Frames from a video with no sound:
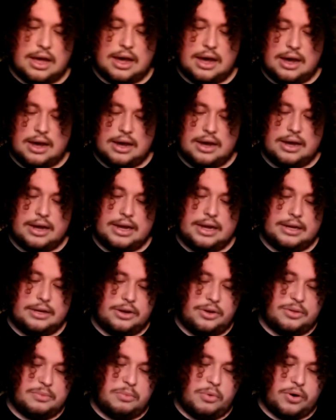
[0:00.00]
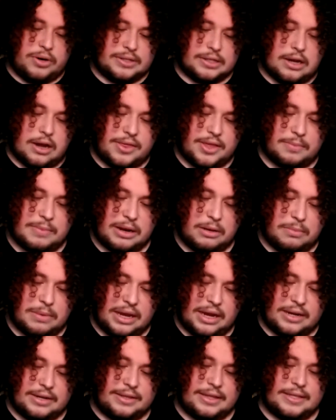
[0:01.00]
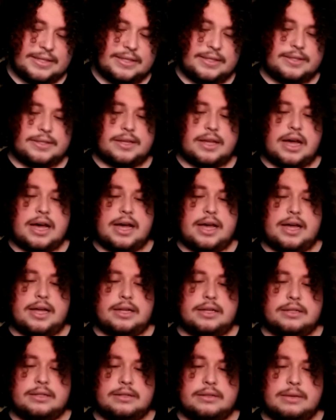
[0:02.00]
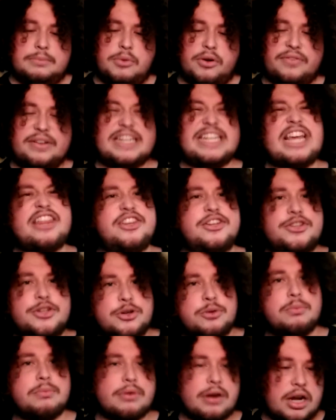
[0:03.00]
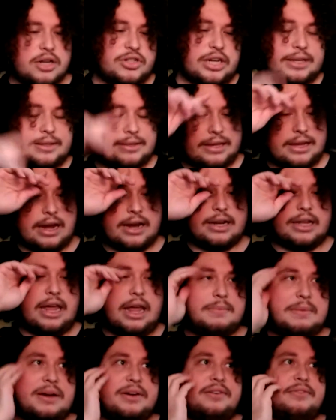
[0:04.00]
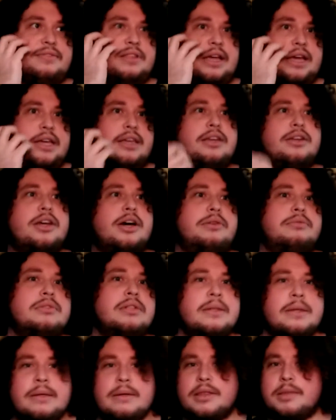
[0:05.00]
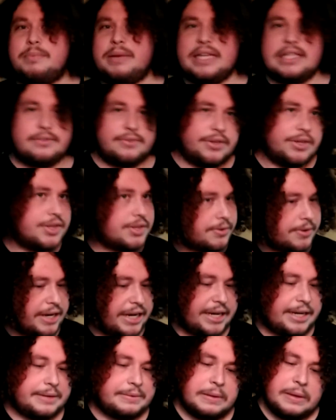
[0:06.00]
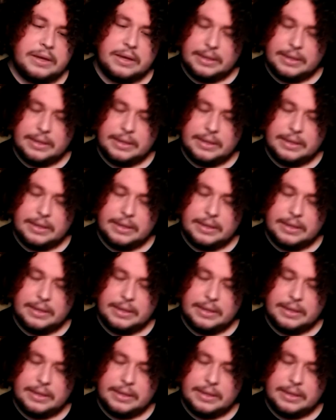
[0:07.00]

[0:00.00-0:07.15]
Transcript: I know them more as a gothic metal band. This is more of a death doom project that kind of came out of, like, the Peaceful 3,